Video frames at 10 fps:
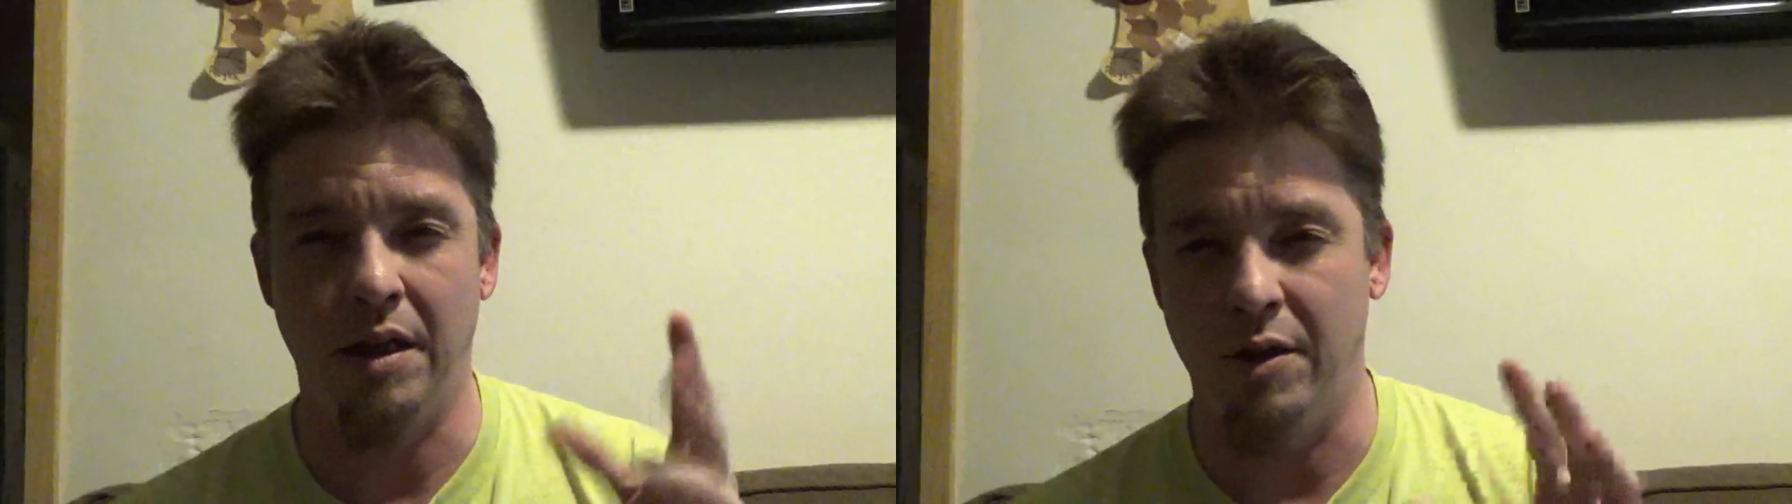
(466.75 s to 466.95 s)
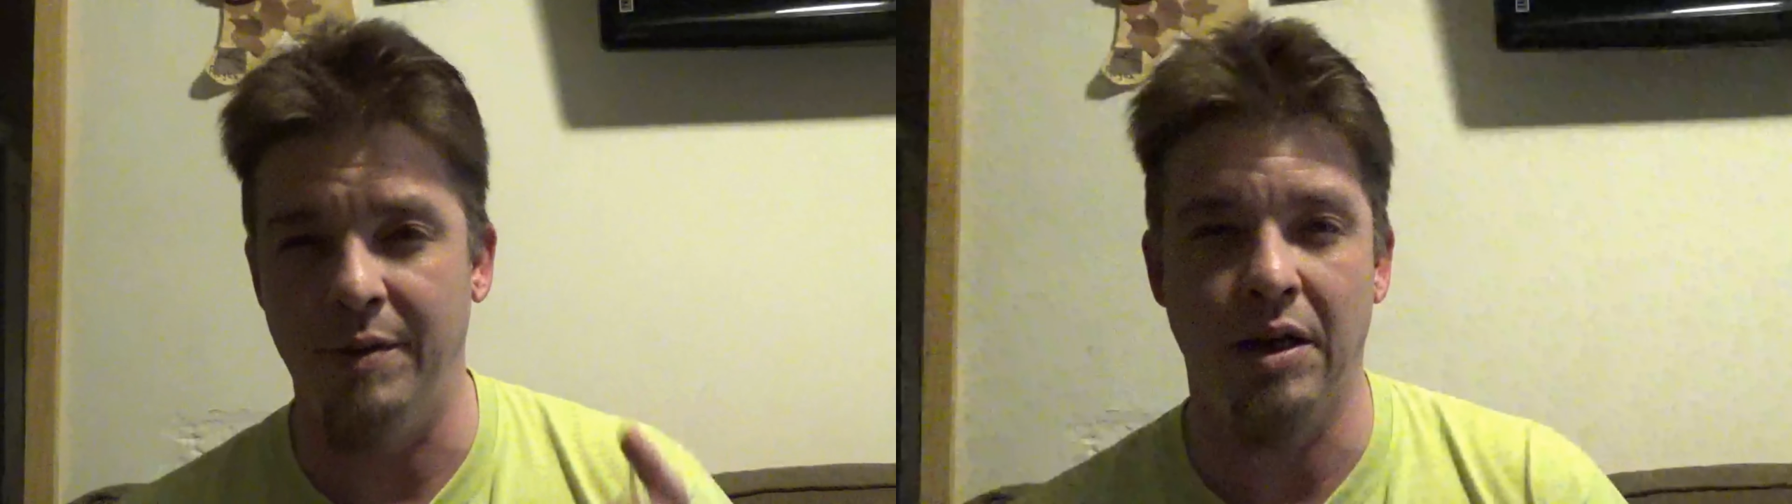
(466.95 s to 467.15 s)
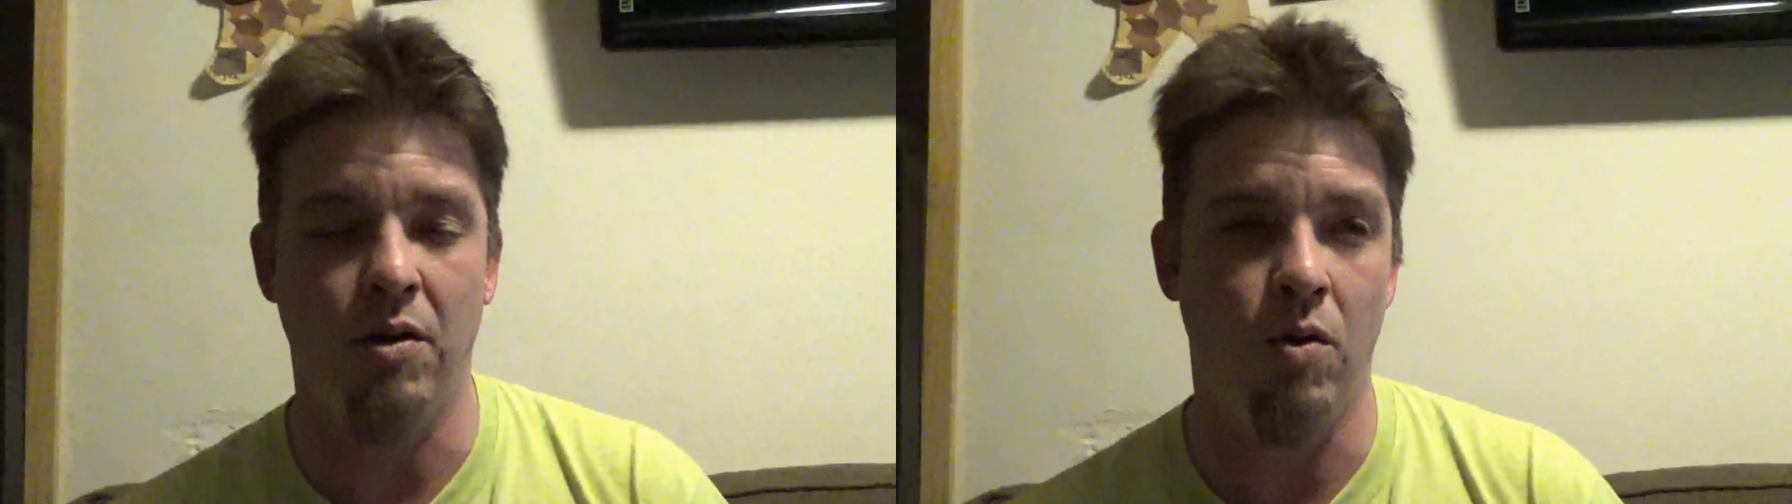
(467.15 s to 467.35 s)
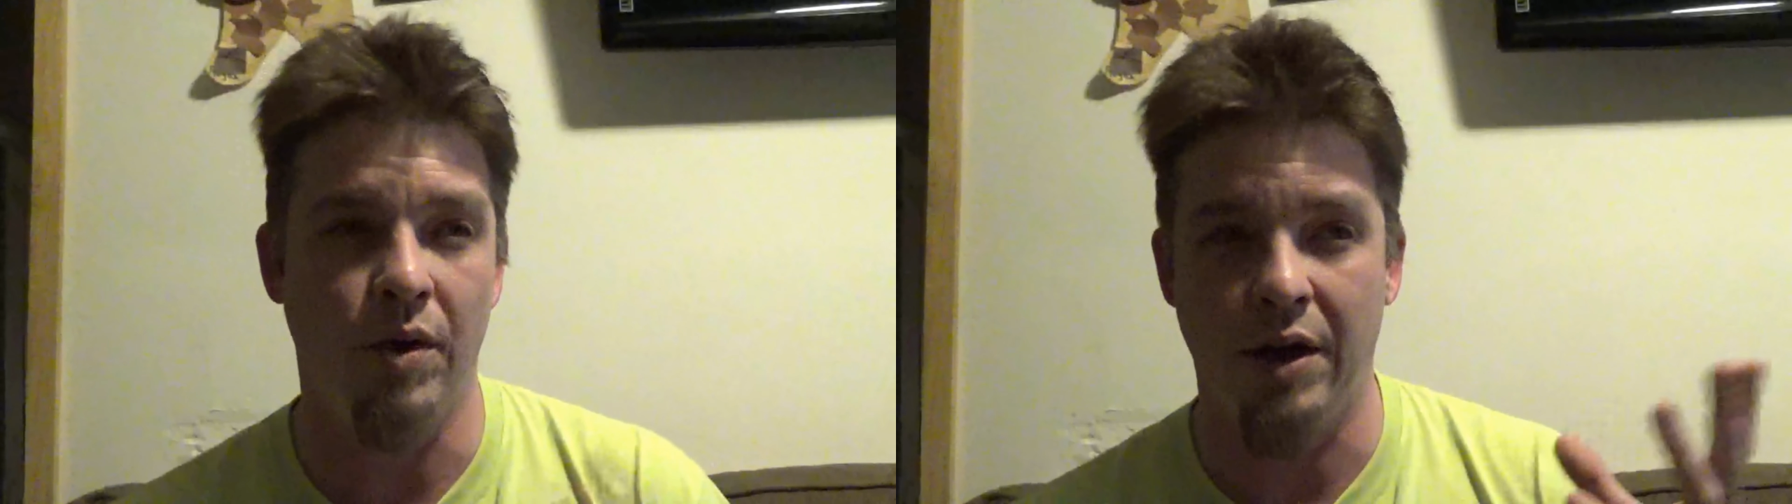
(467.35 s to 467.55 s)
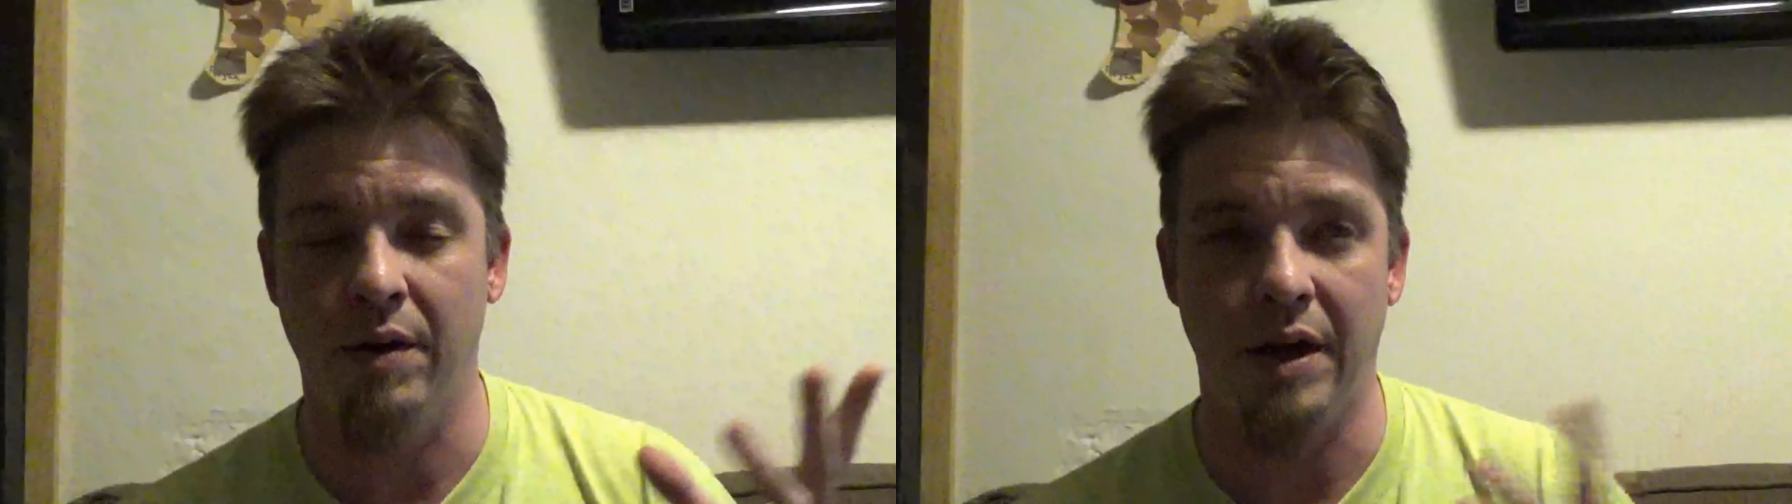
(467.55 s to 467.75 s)
a little bit of
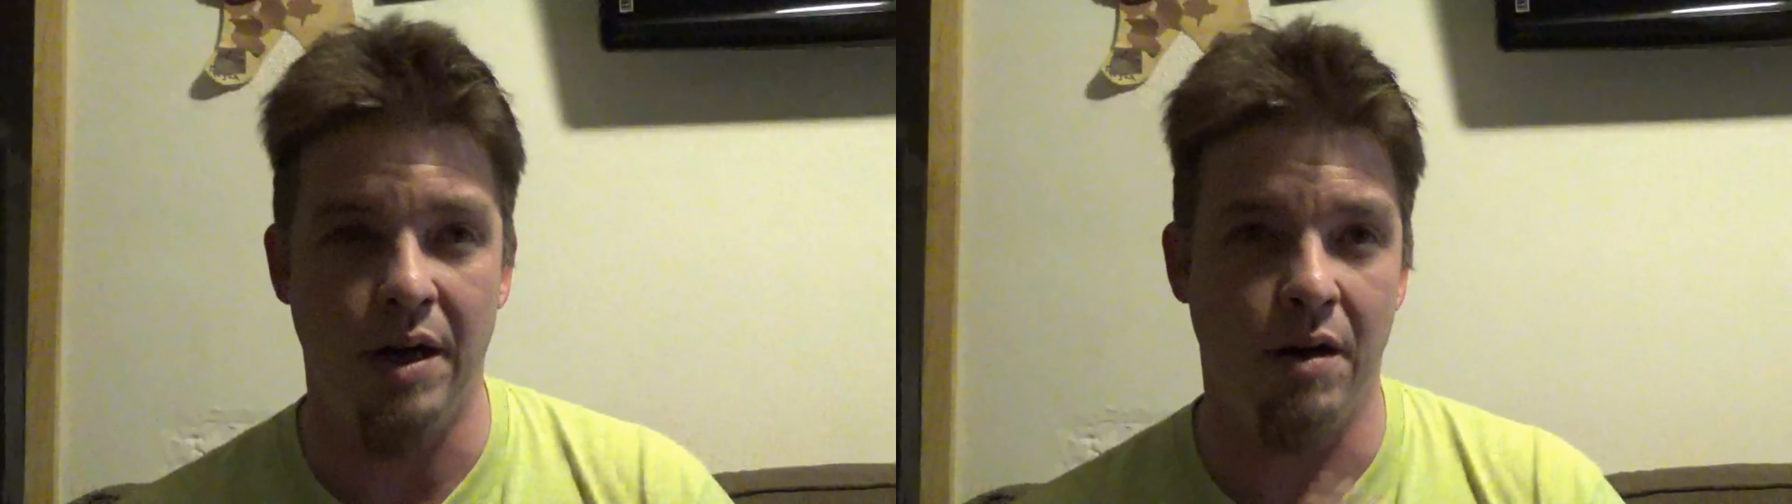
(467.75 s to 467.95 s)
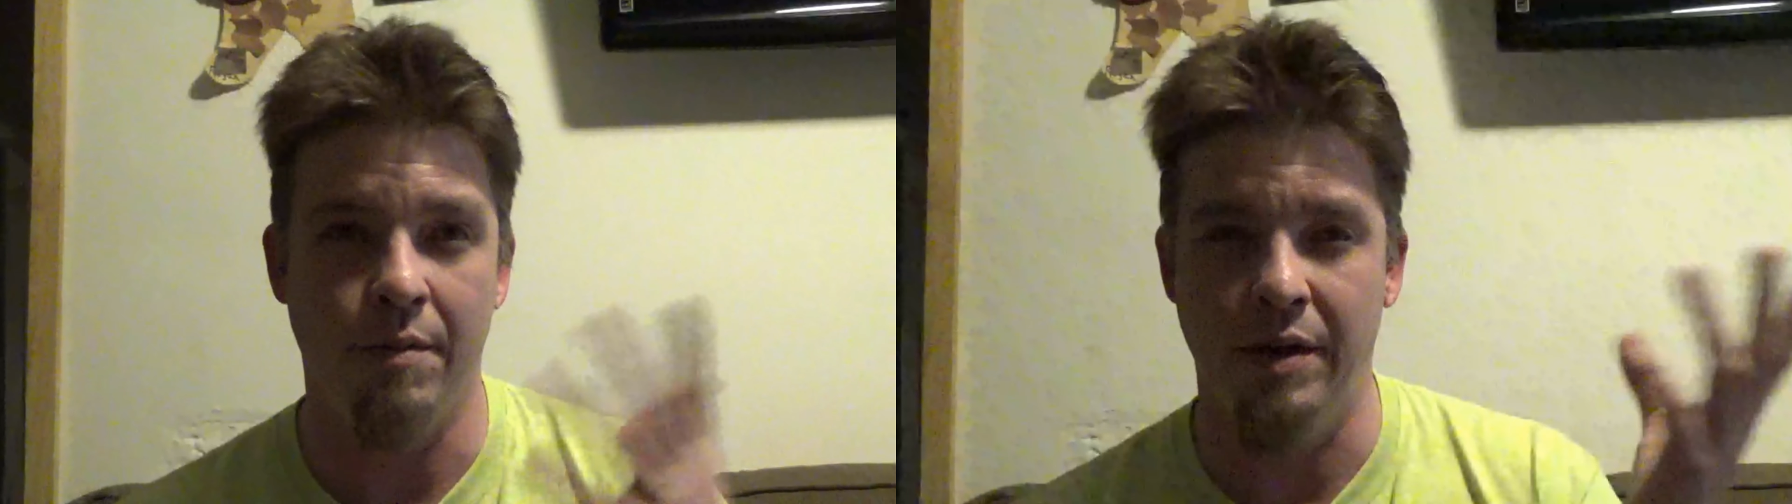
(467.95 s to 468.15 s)
cold here and there,